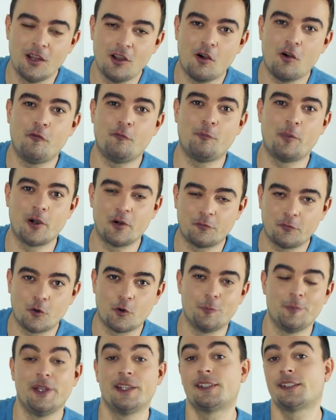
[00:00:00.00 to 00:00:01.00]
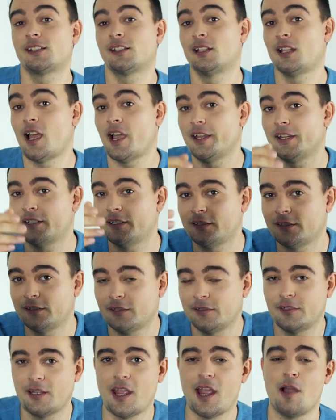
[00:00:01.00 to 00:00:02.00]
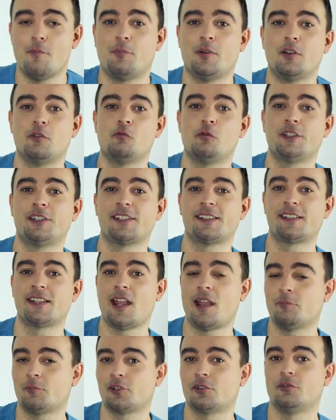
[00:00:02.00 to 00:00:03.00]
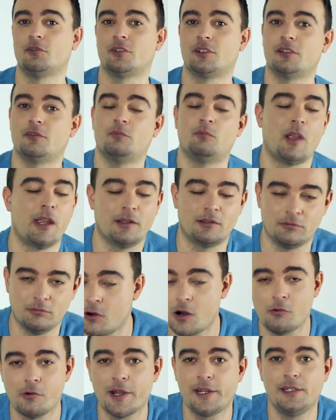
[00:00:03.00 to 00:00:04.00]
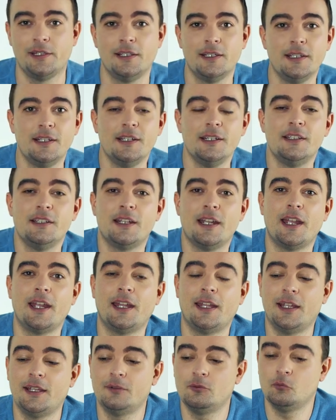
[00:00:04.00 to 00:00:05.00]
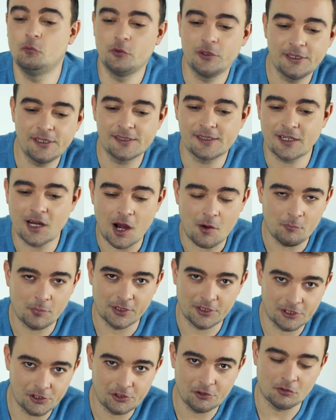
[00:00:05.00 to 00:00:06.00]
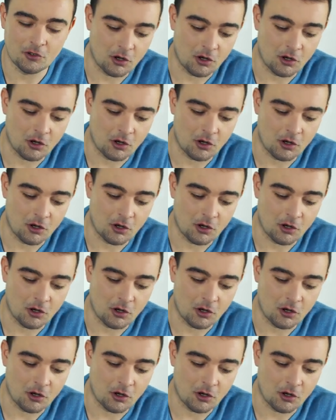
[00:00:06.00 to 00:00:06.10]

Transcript: of performance, like Apple with Samsung and Huawei with these companies, you